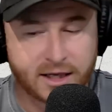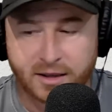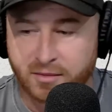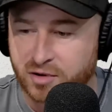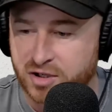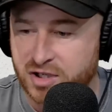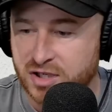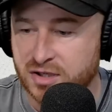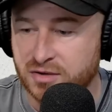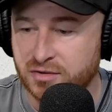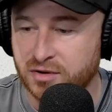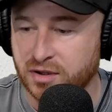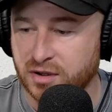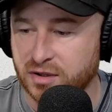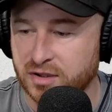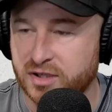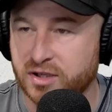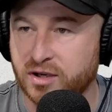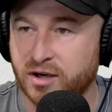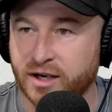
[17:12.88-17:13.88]
which is a really
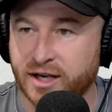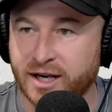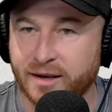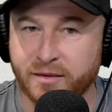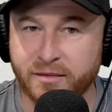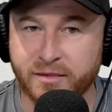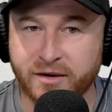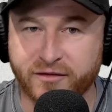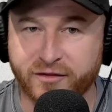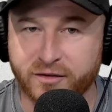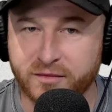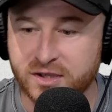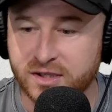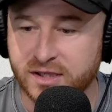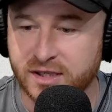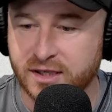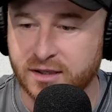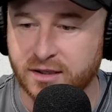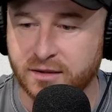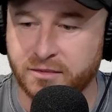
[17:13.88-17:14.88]
good sign coming back from New
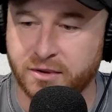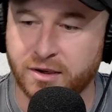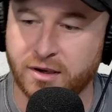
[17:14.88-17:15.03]
Zealand.